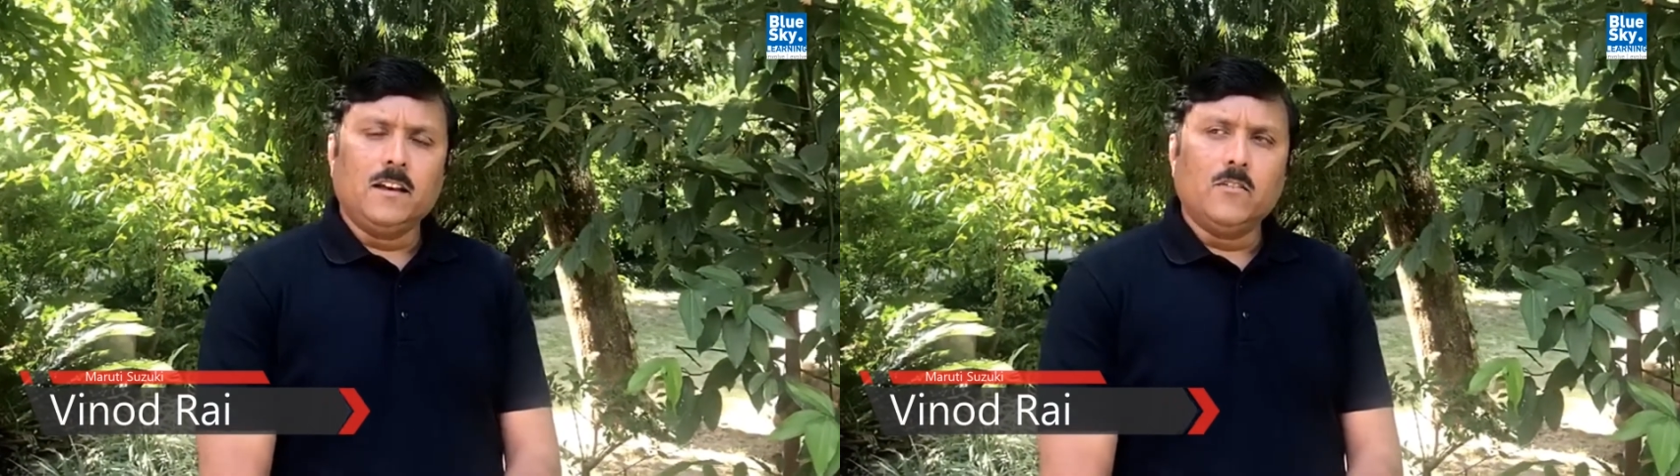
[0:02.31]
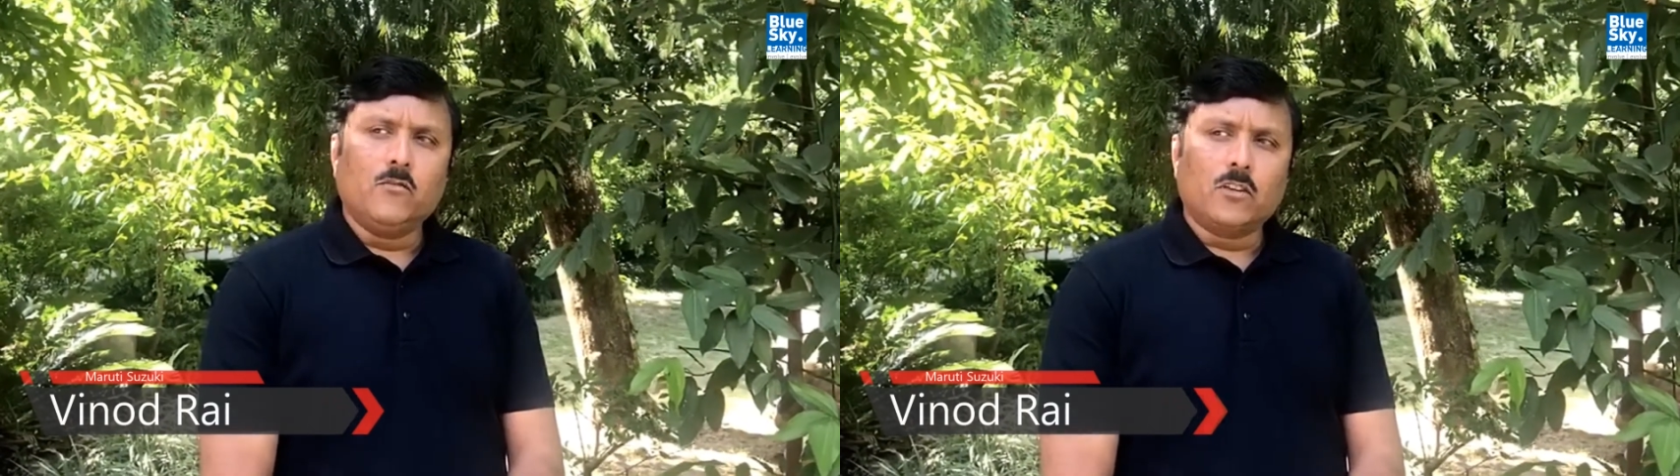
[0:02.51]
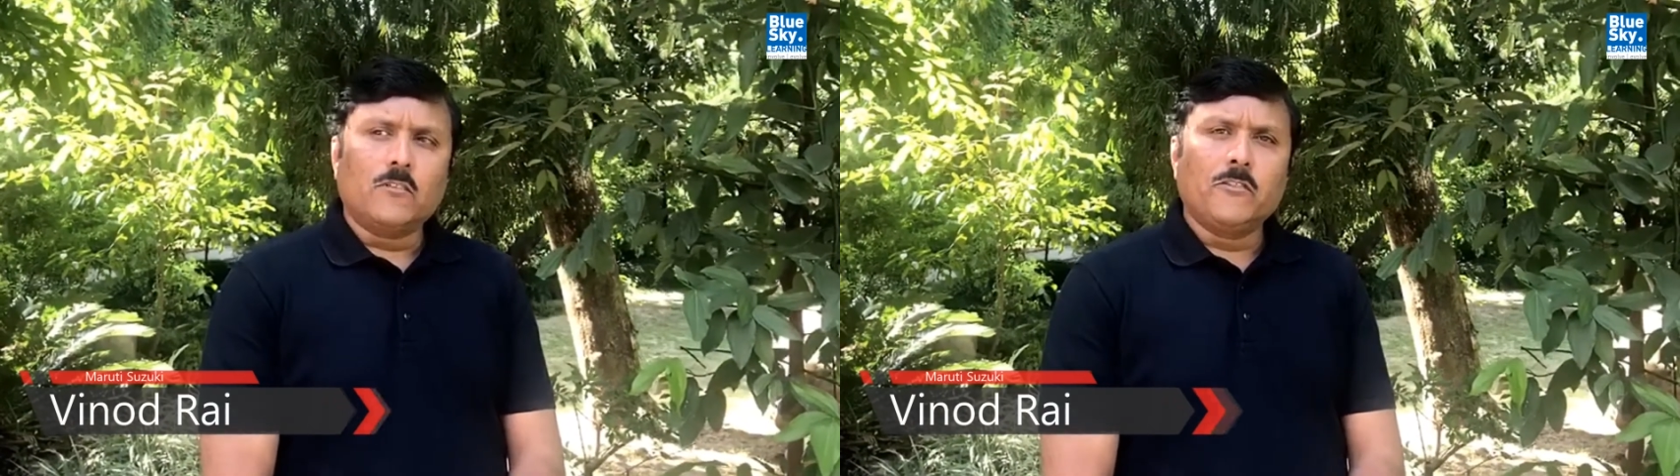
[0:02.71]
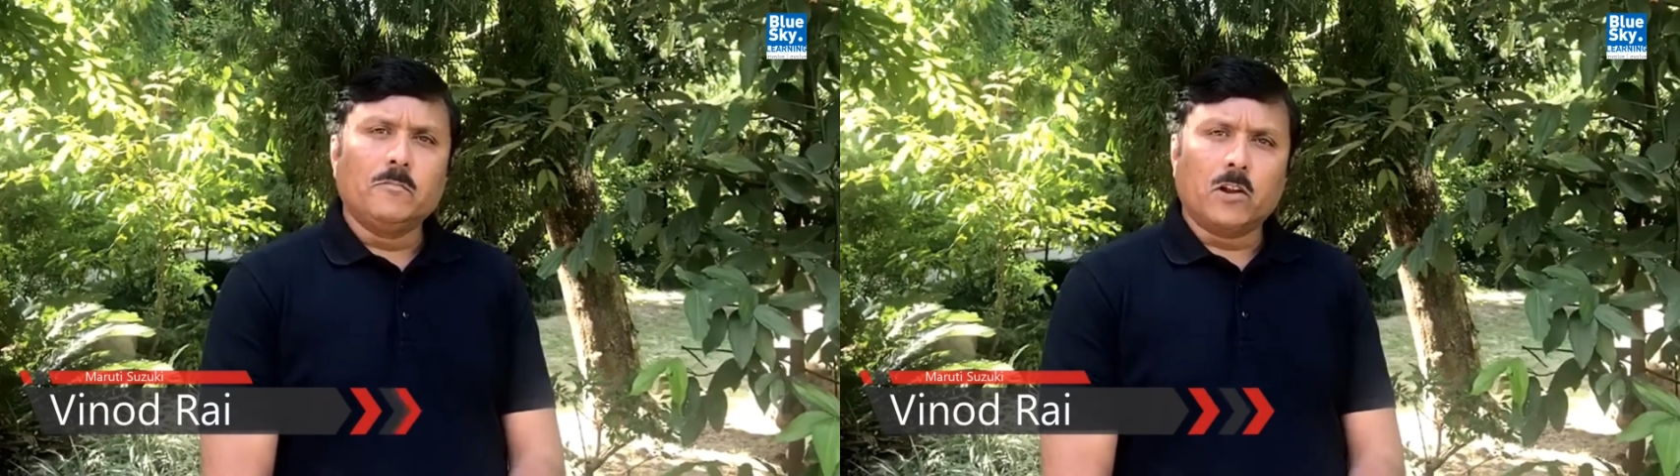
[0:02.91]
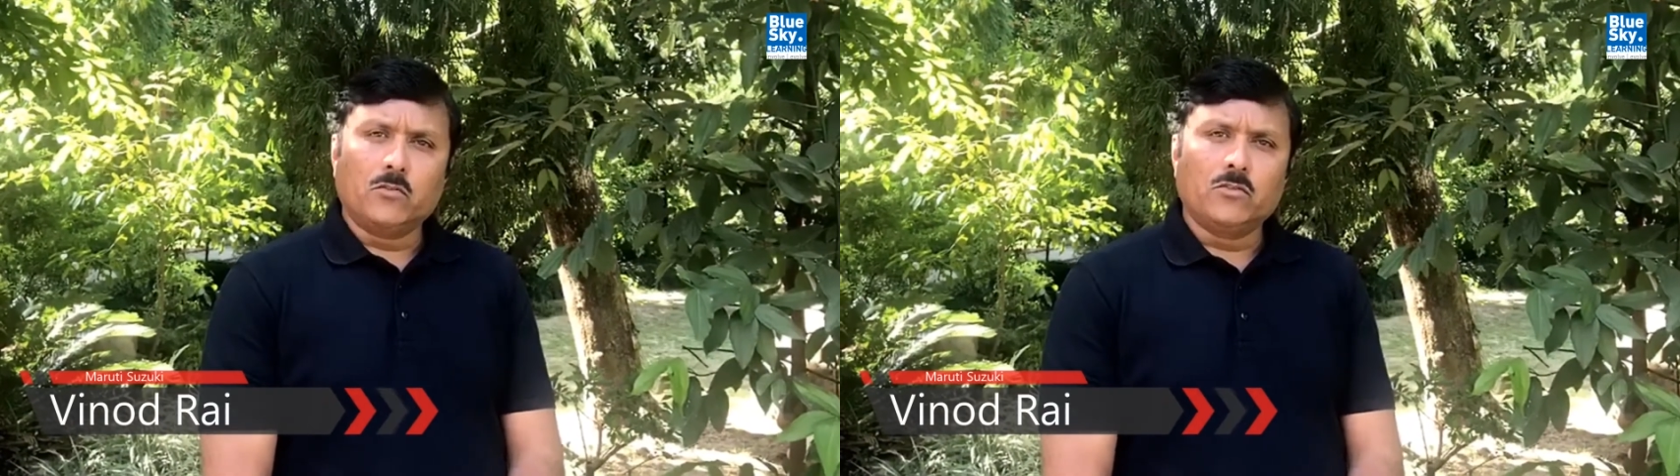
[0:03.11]
I'm working
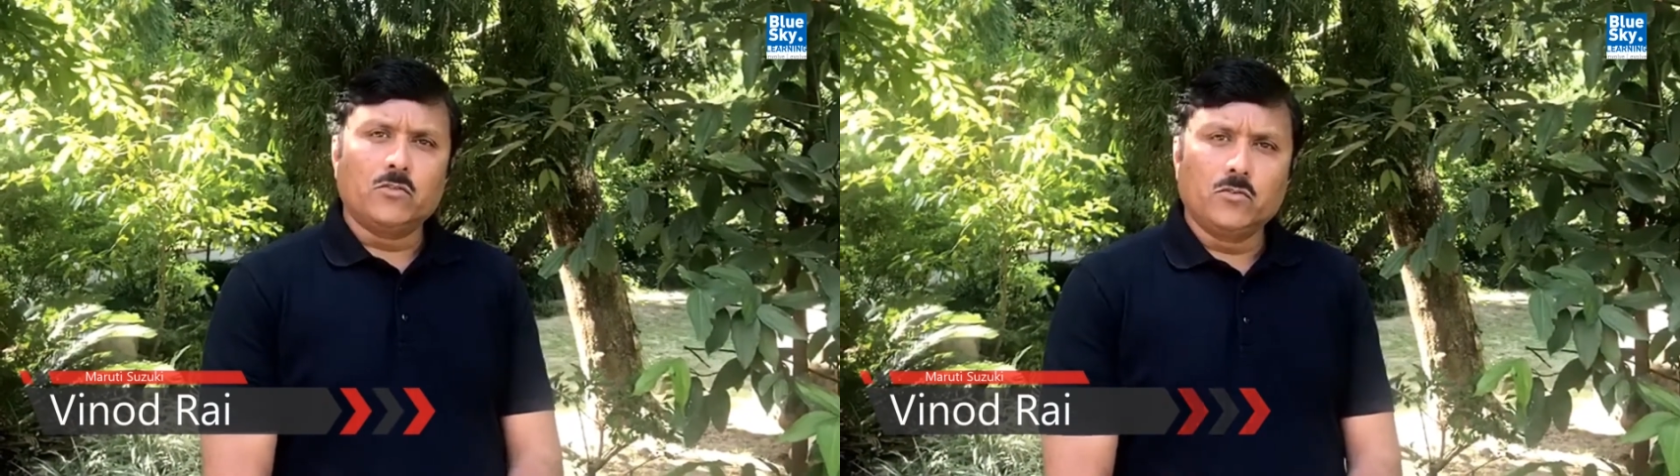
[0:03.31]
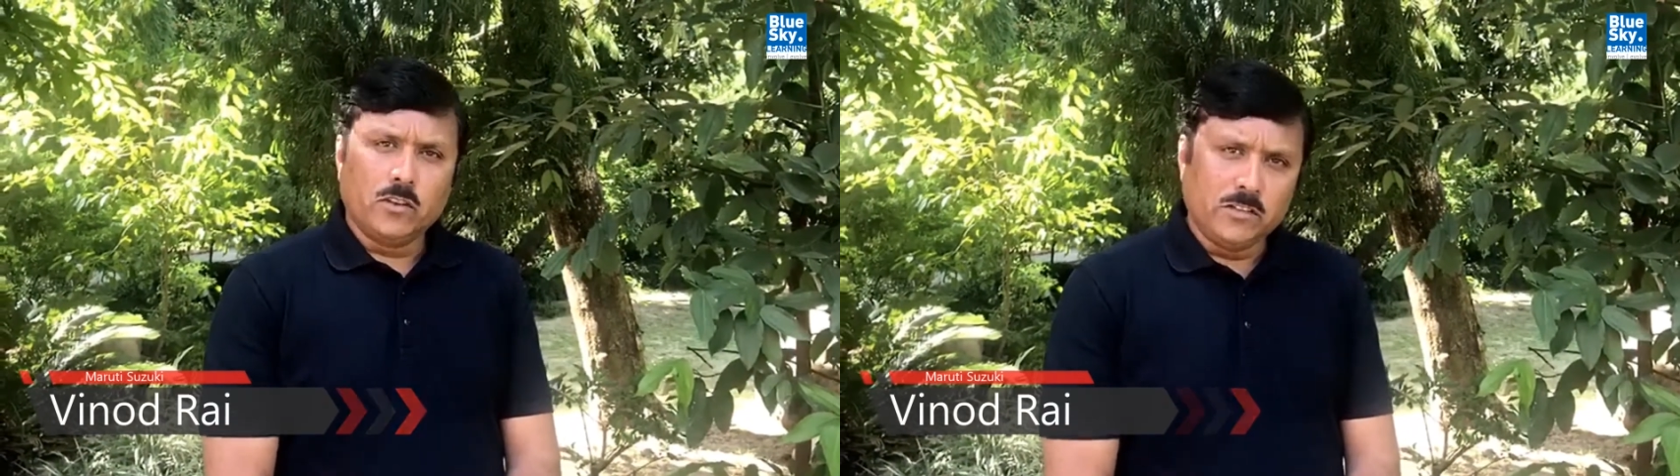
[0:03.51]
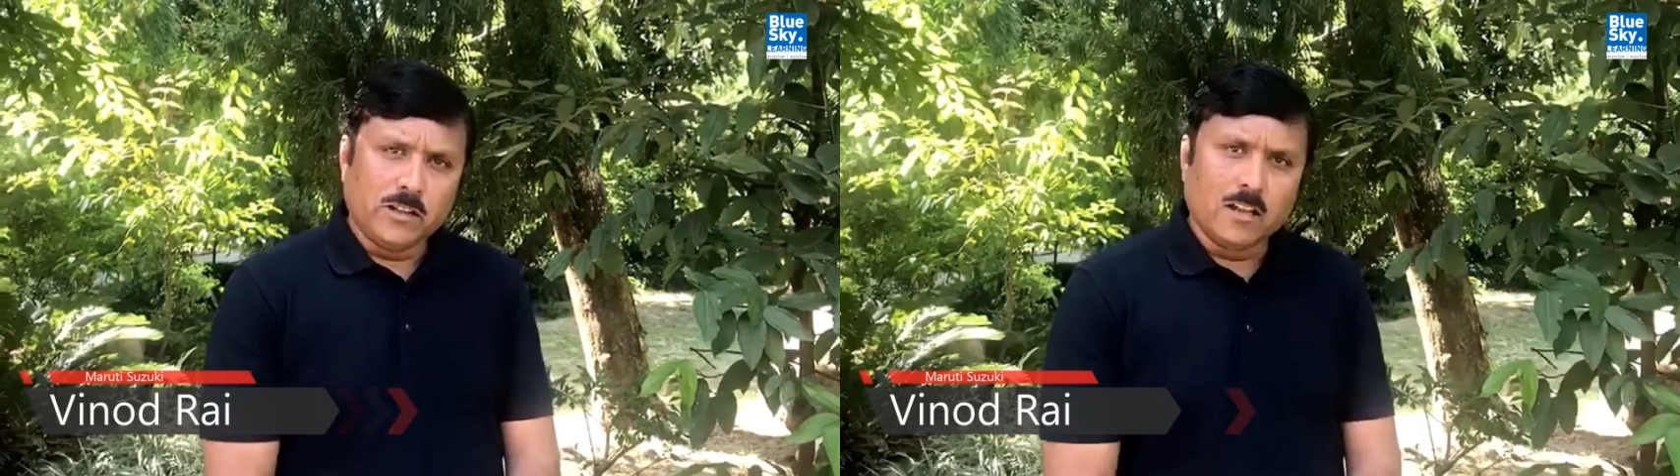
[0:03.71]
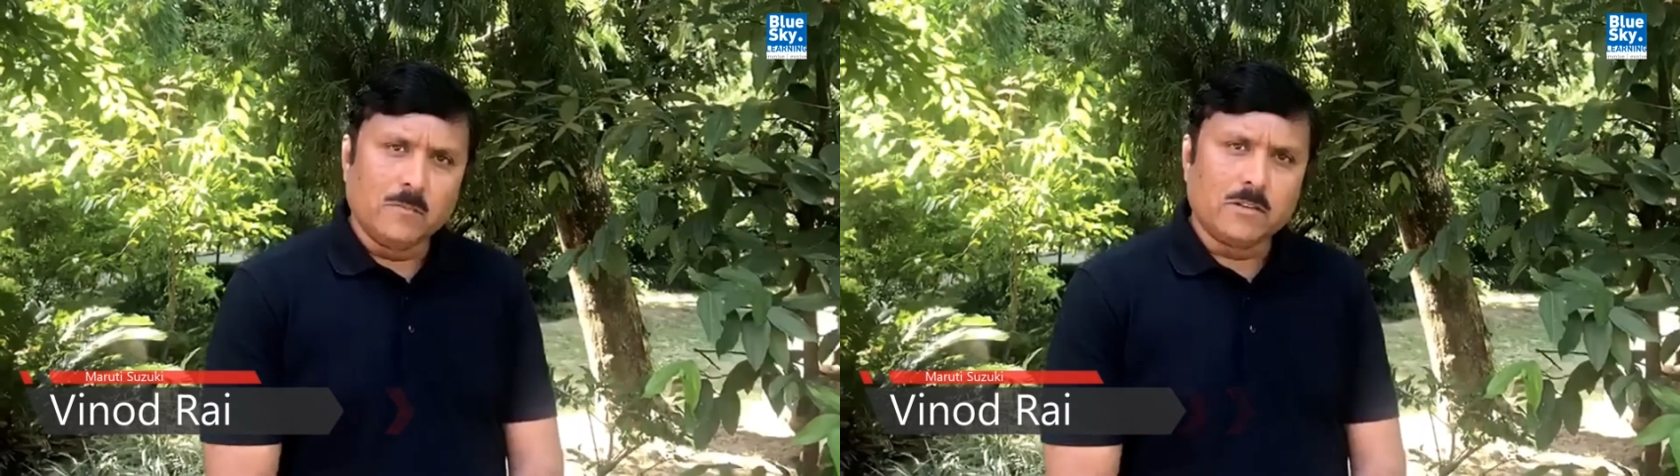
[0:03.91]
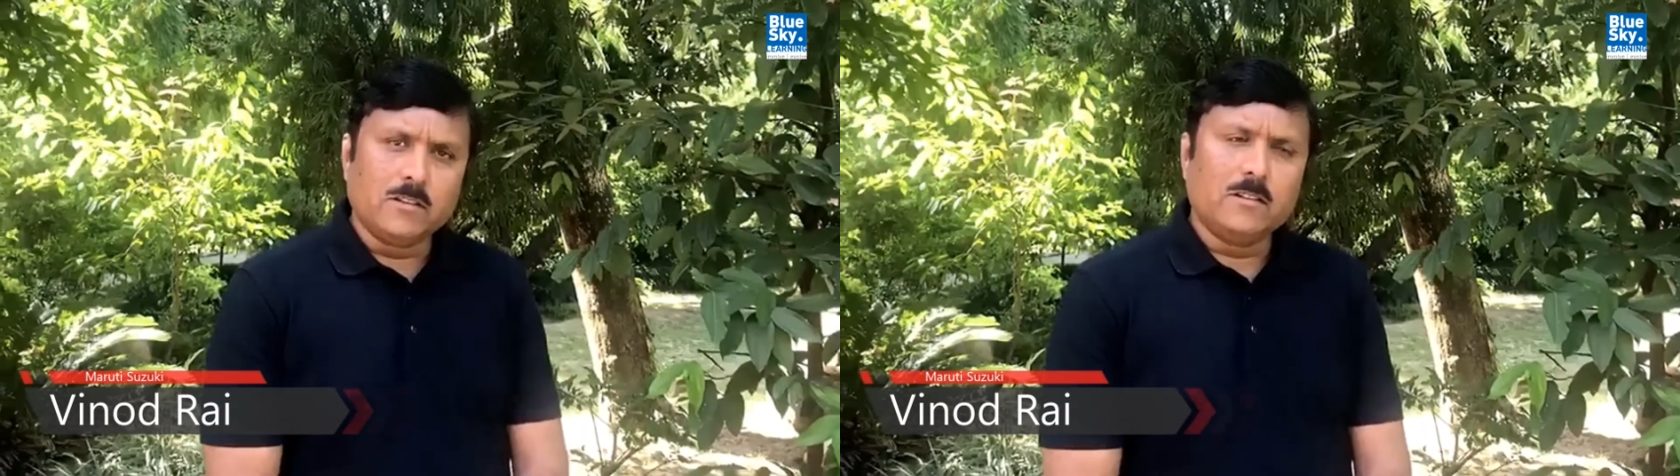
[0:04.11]
with Maruti Suzuki India
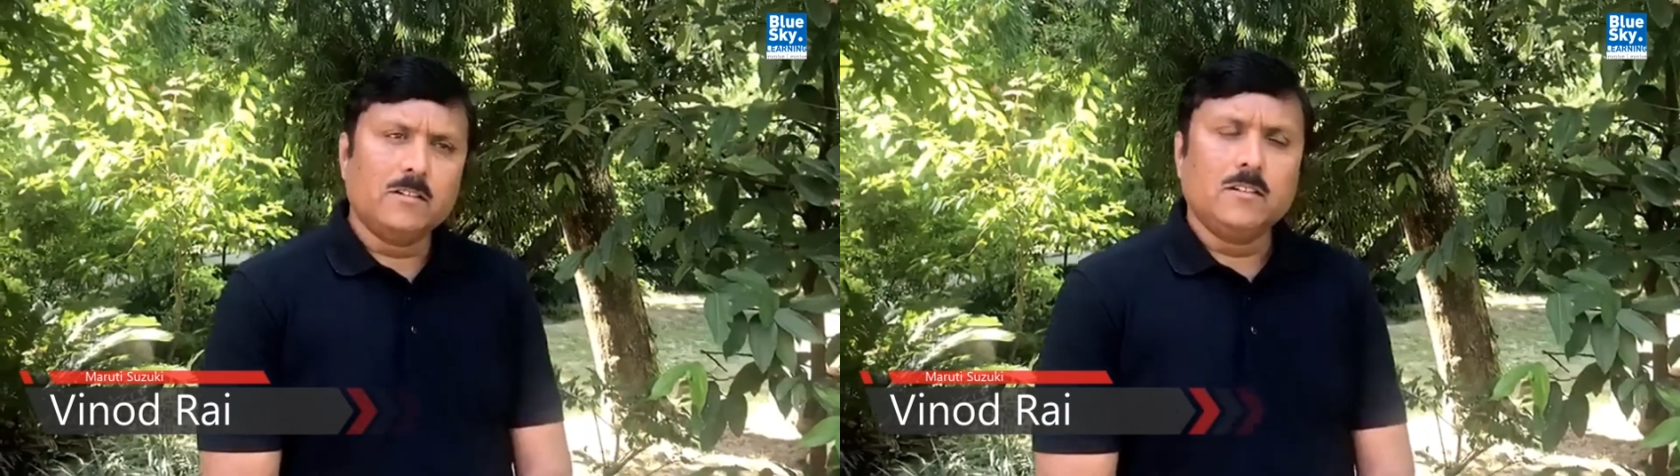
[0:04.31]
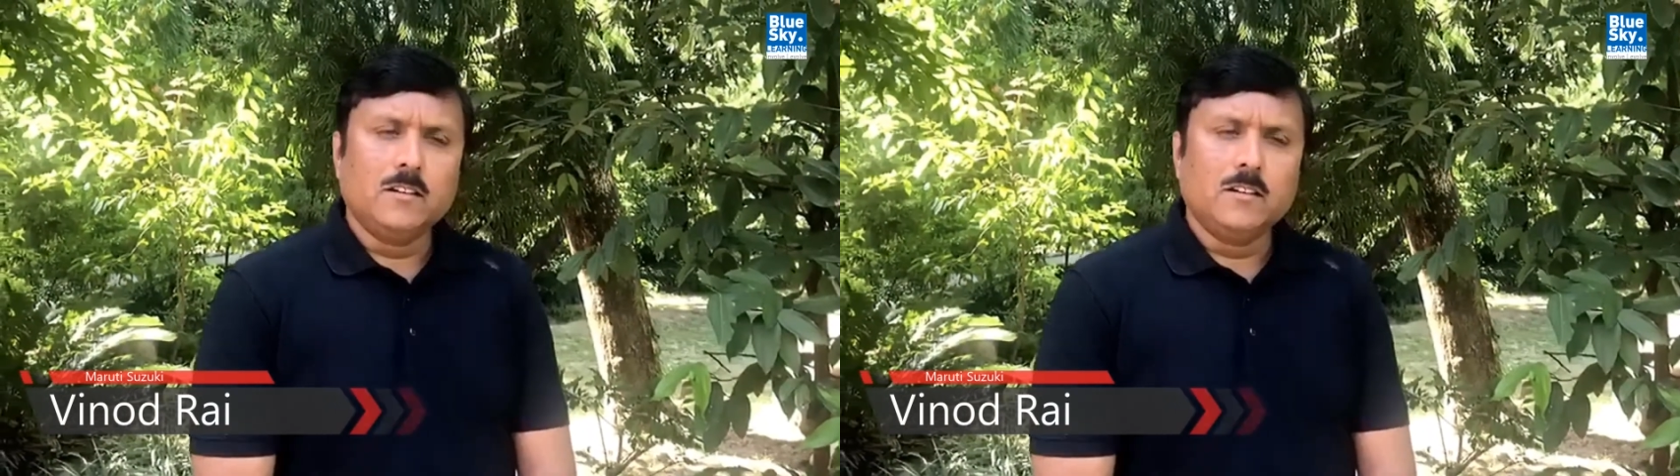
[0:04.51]
Limited.